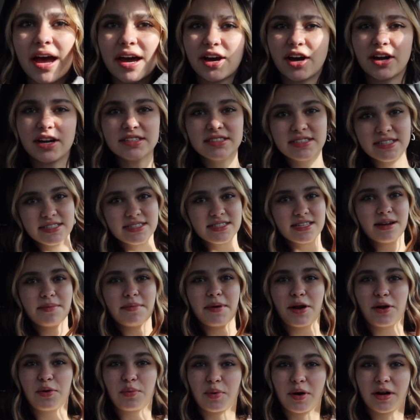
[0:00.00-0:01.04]
I got a decent
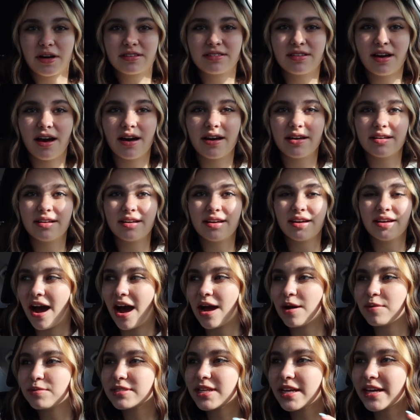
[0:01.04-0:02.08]
amount of work done.
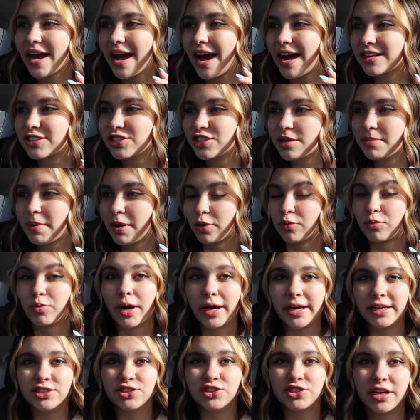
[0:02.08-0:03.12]
I was like actually about to
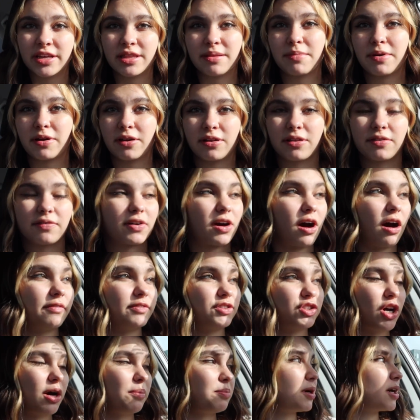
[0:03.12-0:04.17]
rage in the middle of the coffee
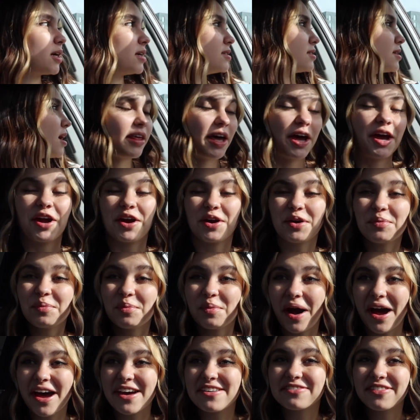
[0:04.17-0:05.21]
shop because their
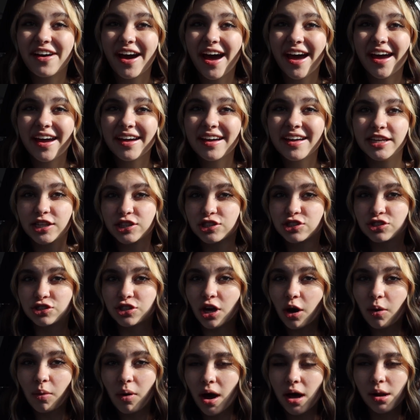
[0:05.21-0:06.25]
Wi-Fi is
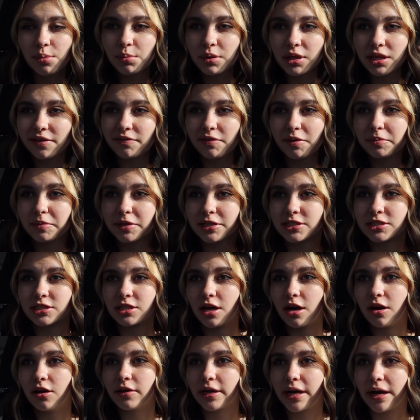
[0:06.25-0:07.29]
so unbelievably
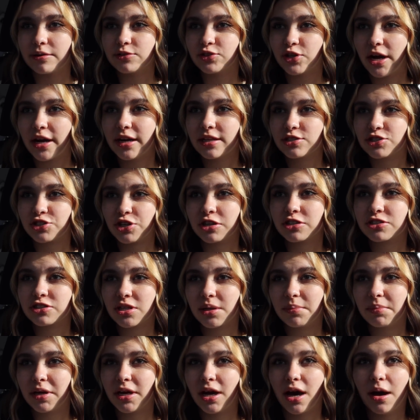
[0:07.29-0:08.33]
slow. Like I would try to search
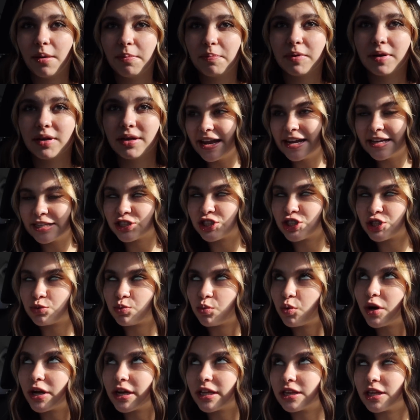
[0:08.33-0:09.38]
something up and it just
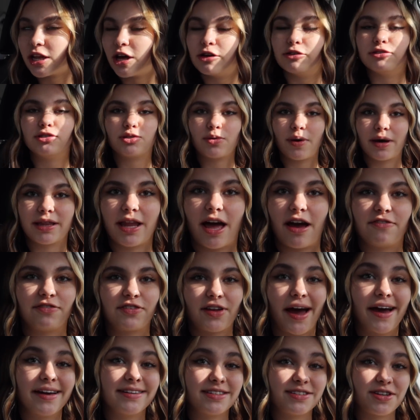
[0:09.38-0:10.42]
wouldn't load, so I left.
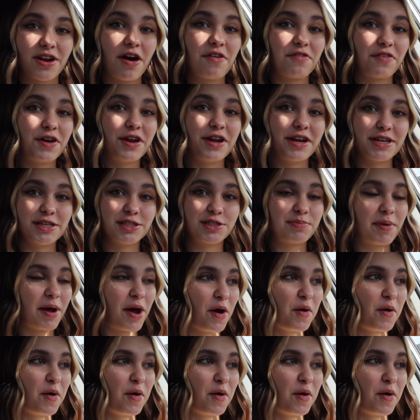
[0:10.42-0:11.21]
I did not finish my